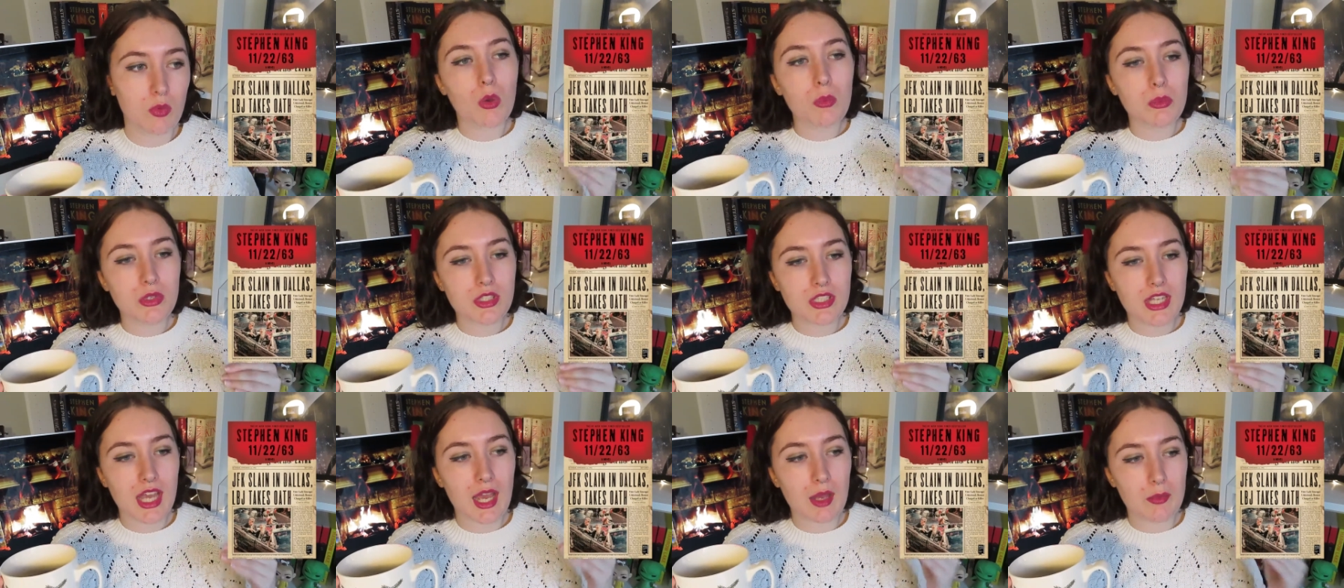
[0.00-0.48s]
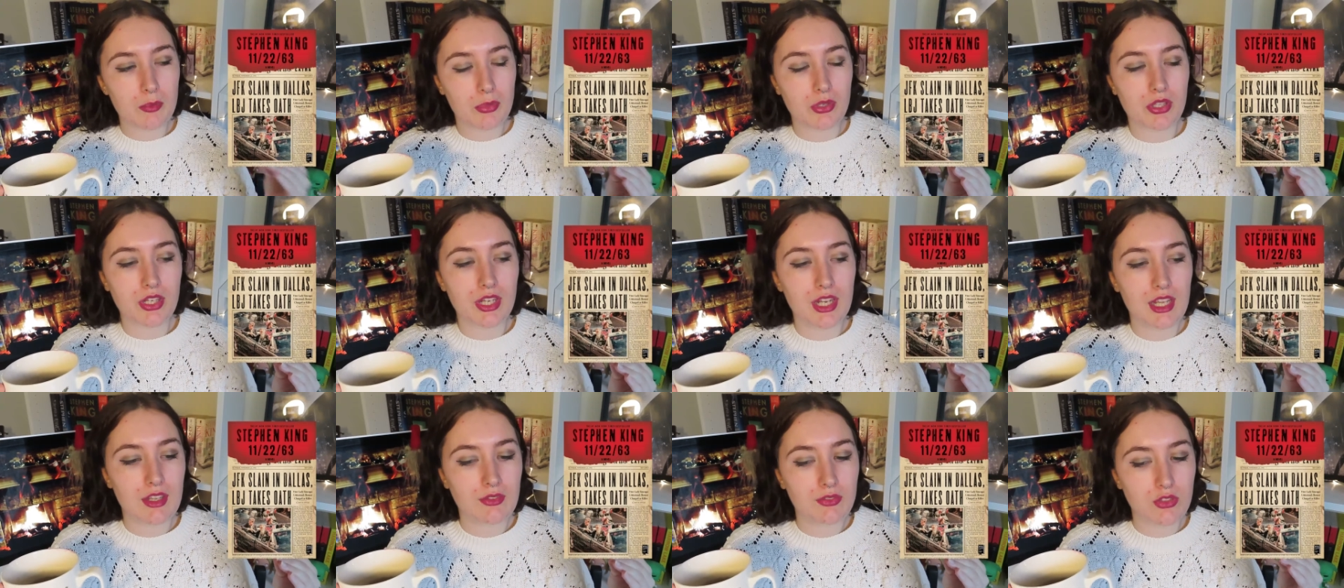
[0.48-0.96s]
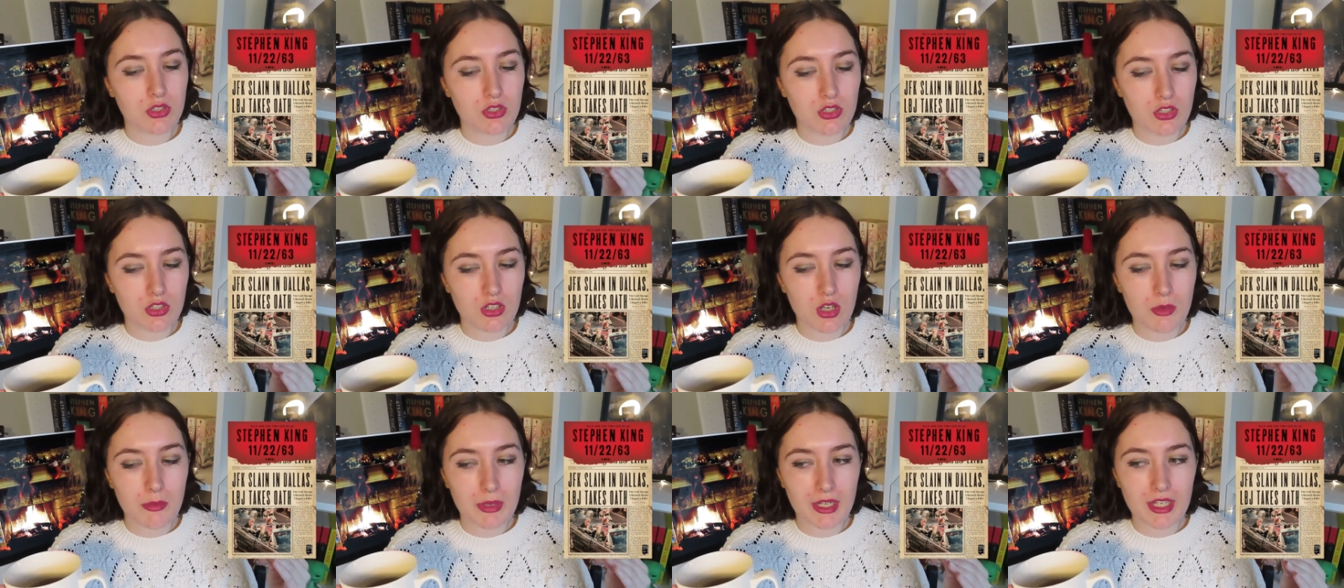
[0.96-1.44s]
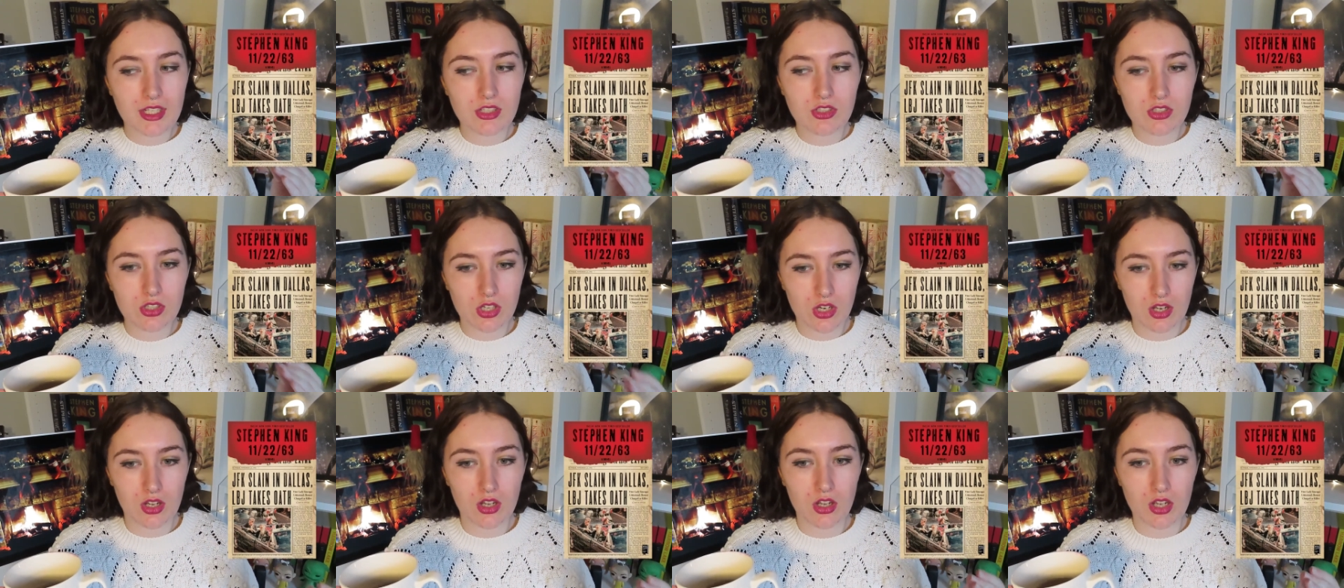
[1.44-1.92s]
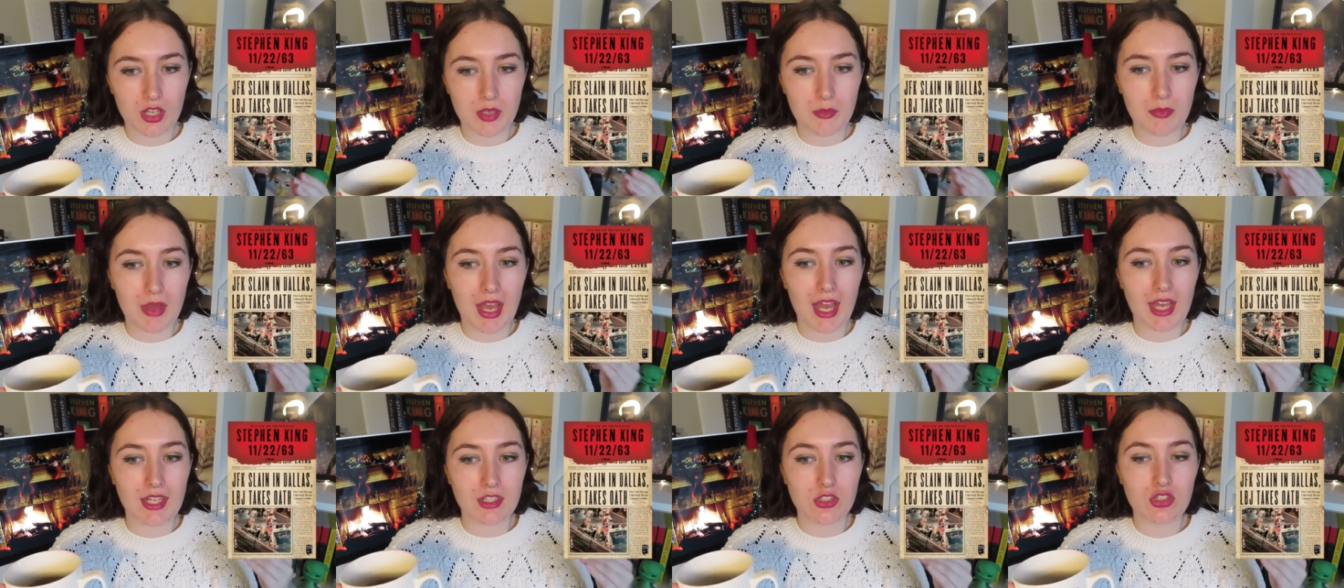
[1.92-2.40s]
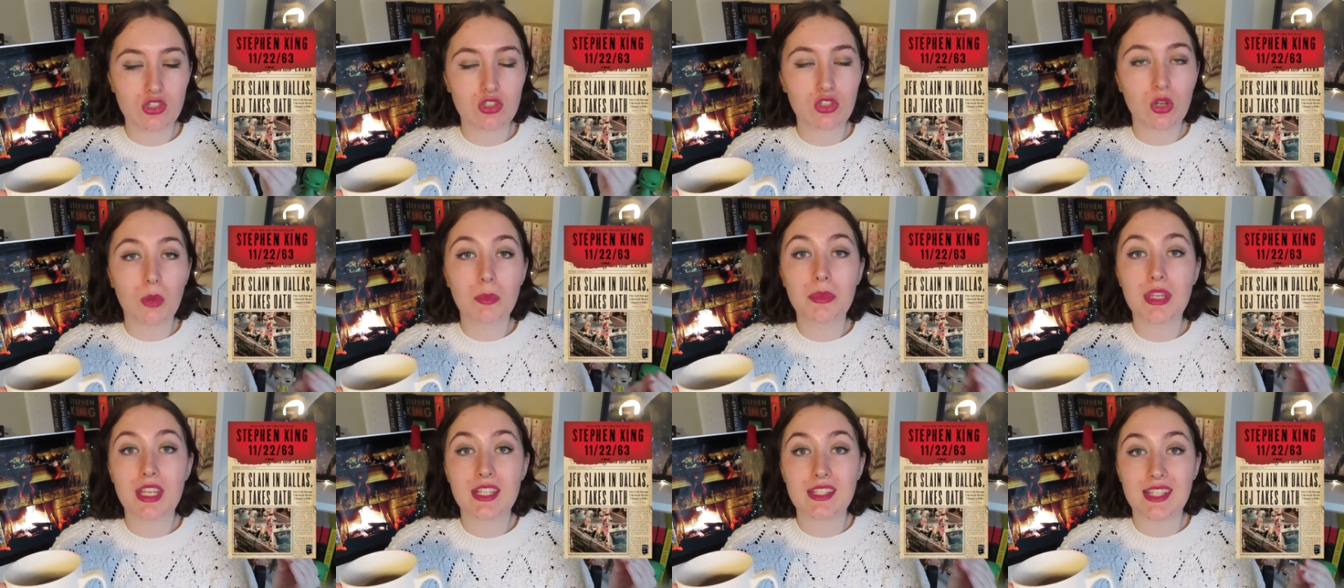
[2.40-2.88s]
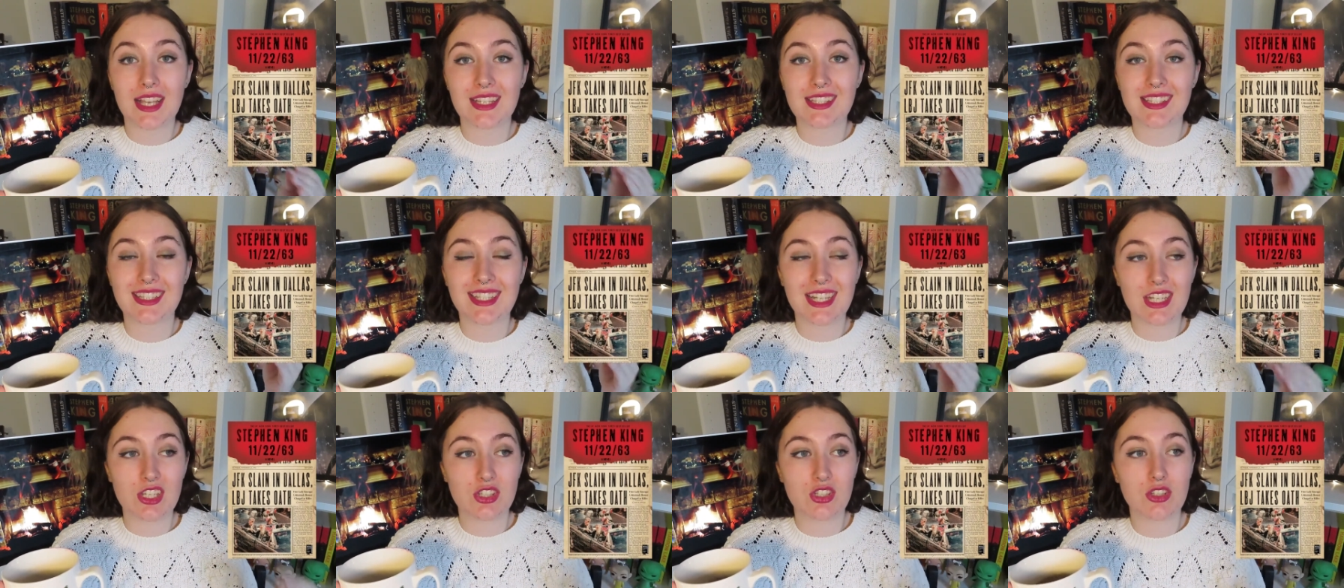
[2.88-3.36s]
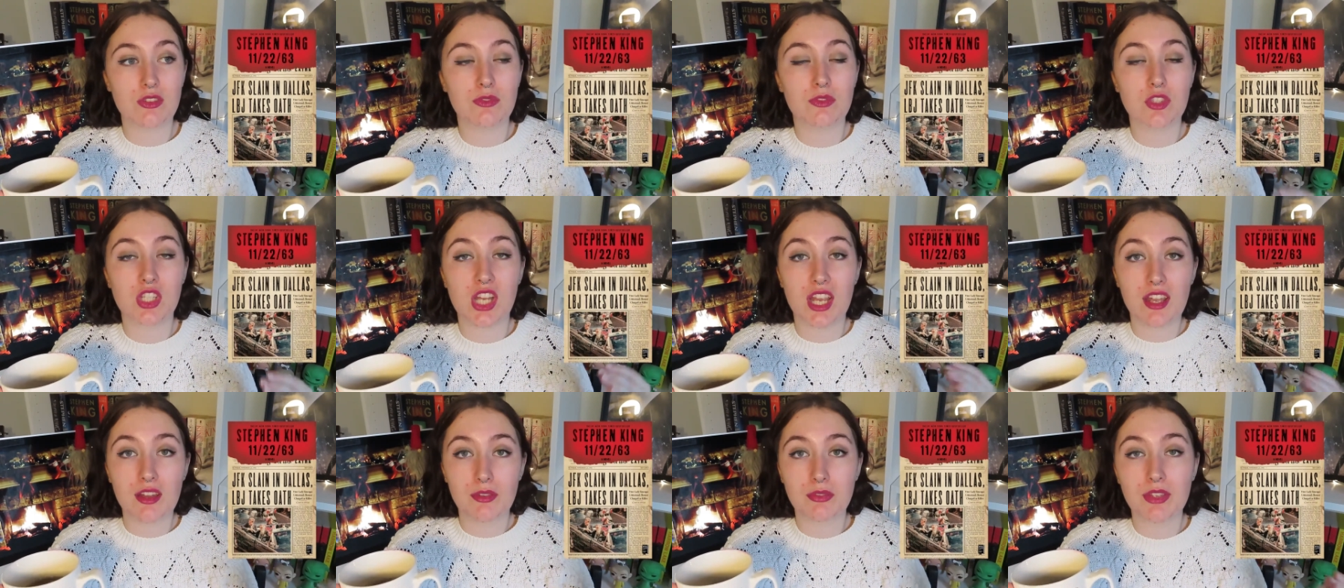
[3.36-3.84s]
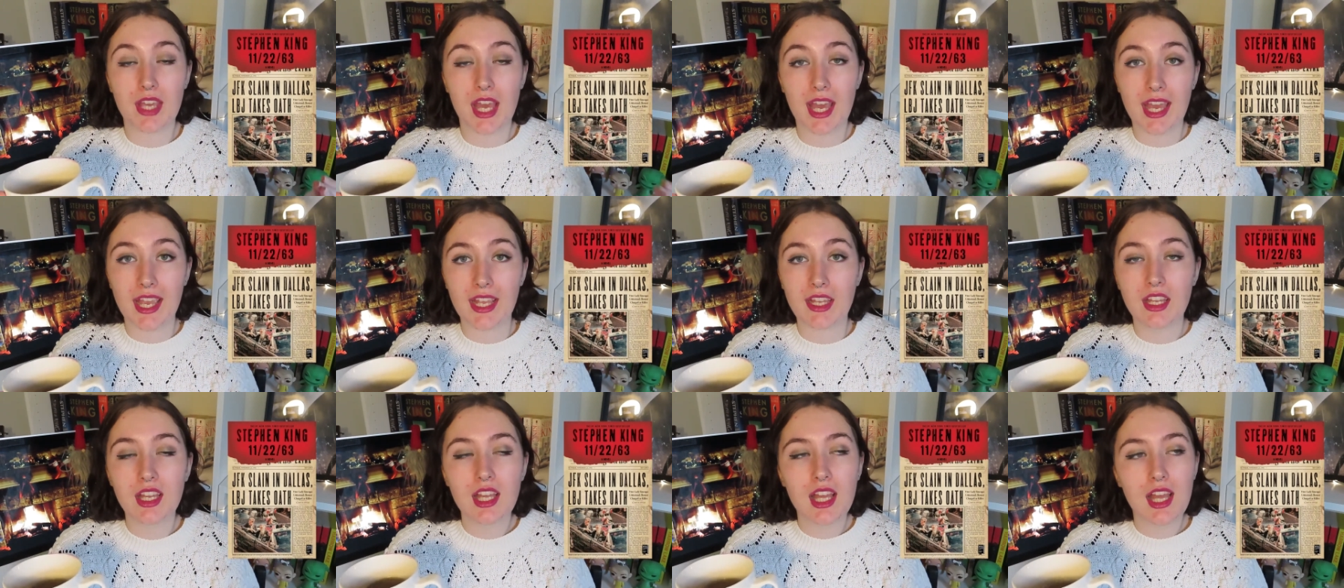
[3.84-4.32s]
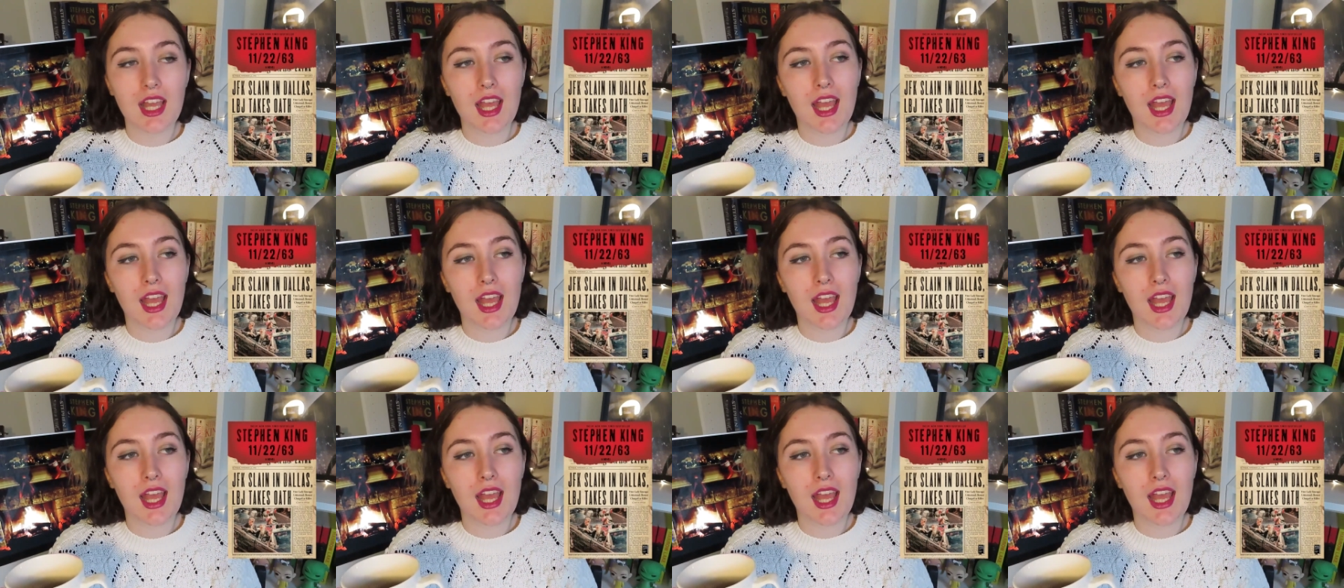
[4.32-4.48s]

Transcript: What would happen if you could go back in time and stop the assassination of JFK?